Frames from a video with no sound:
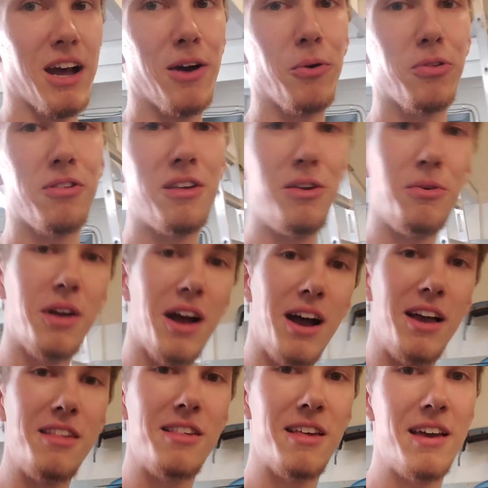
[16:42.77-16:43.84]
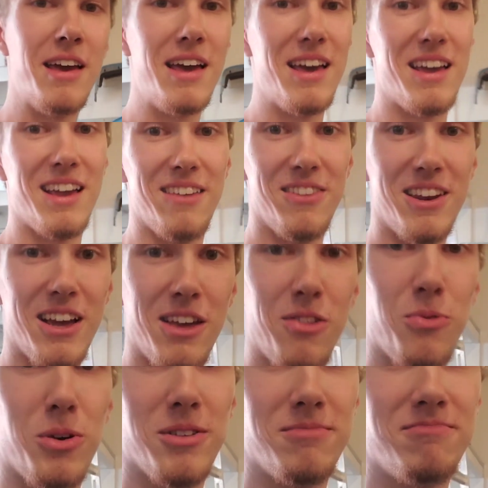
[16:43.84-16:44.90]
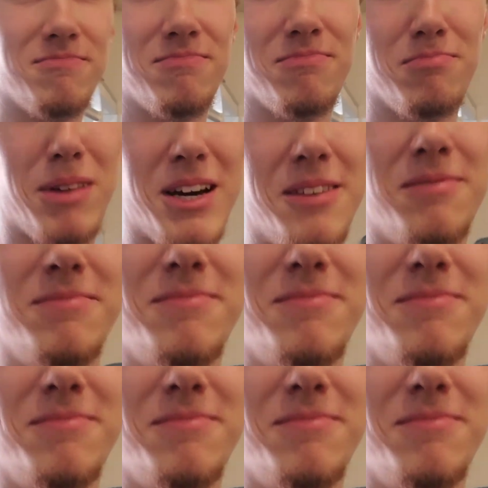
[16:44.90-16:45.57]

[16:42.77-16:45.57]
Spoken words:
I will see you guys in the next one. Bye.